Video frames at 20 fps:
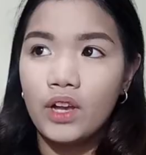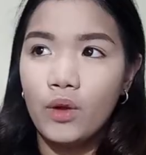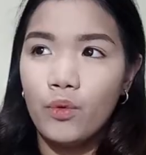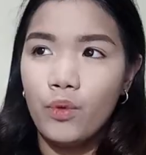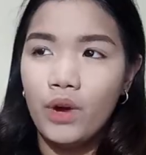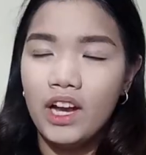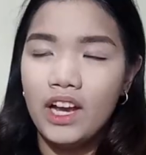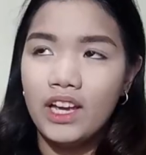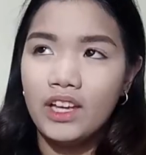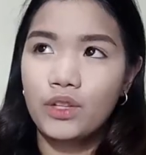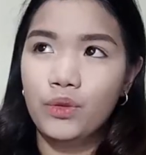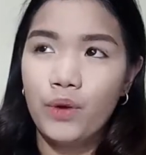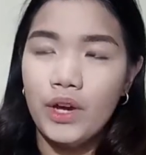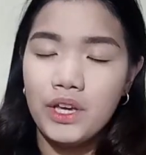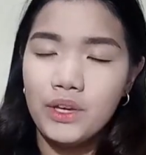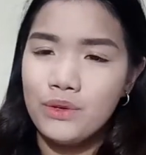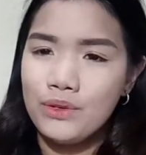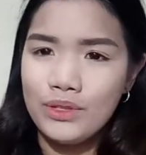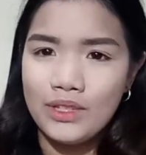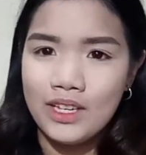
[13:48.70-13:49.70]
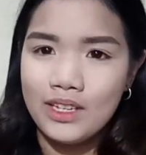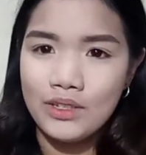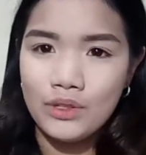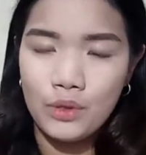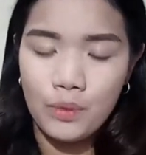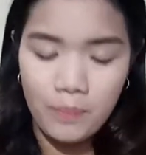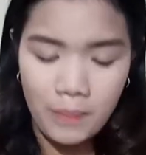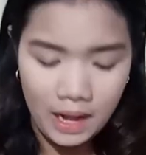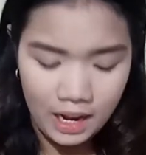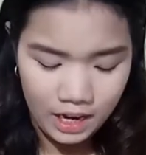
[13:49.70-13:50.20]
Why do I use this
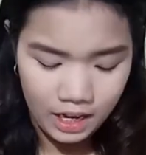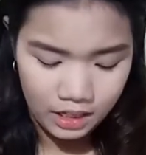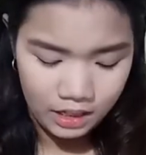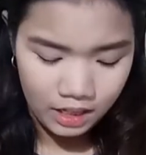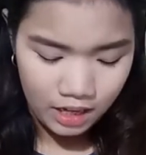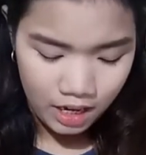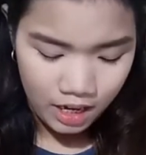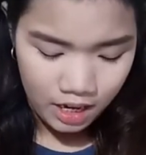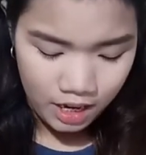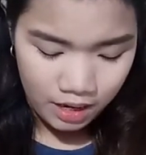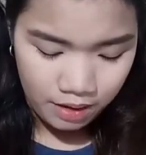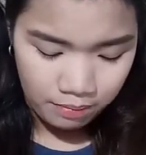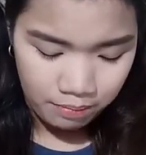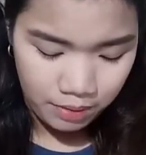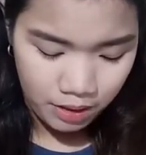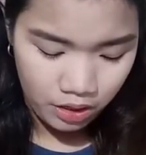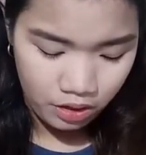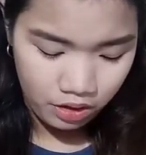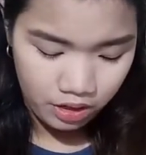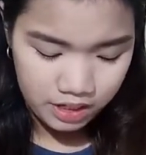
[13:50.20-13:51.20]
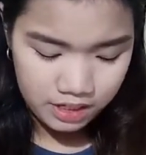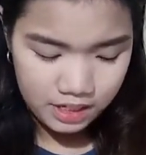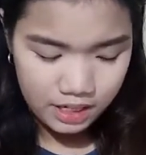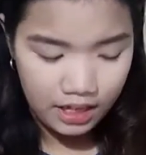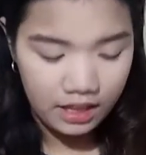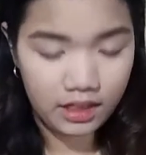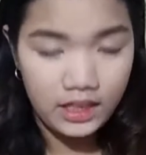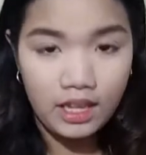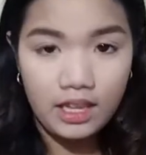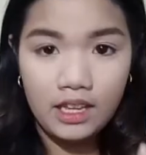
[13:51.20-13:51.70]
two palette? Because
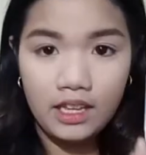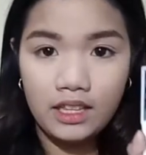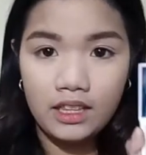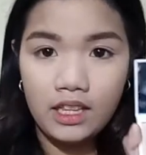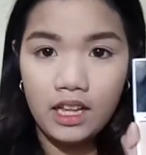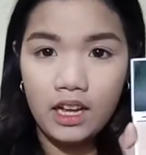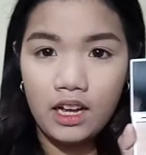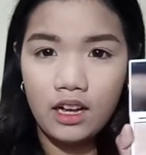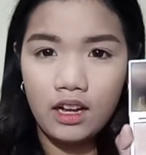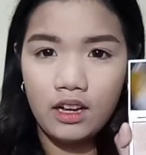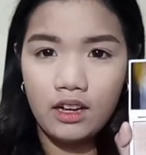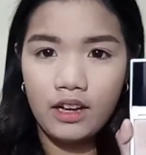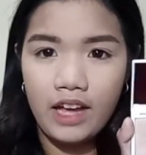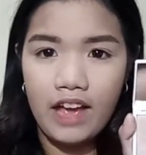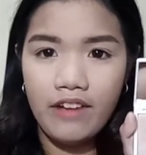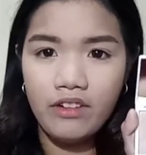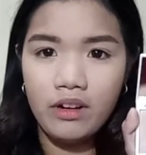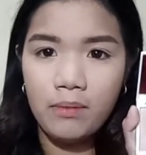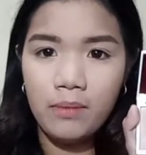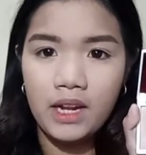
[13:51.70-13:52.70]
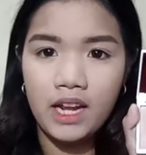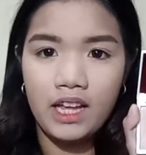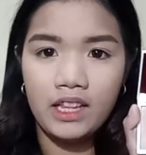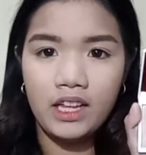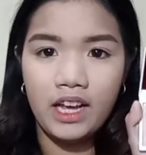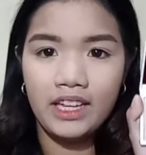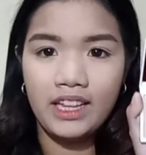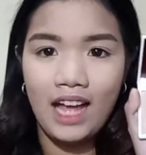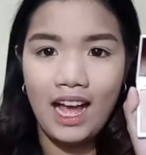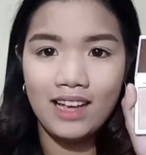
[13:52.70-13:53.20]
in the
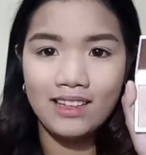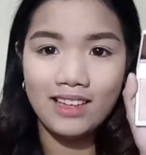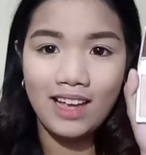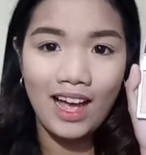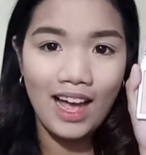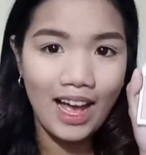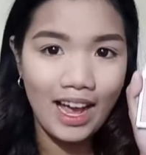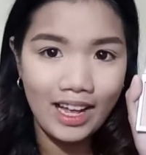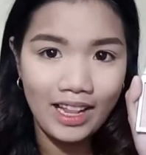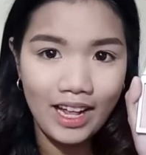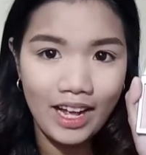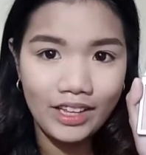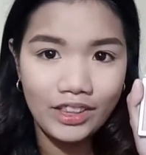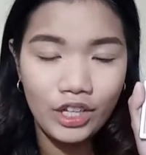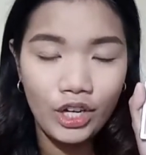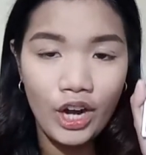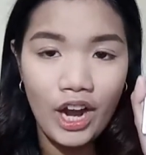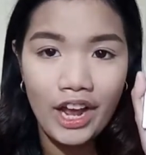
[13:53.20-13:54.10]
Everblena, it has a highlighter.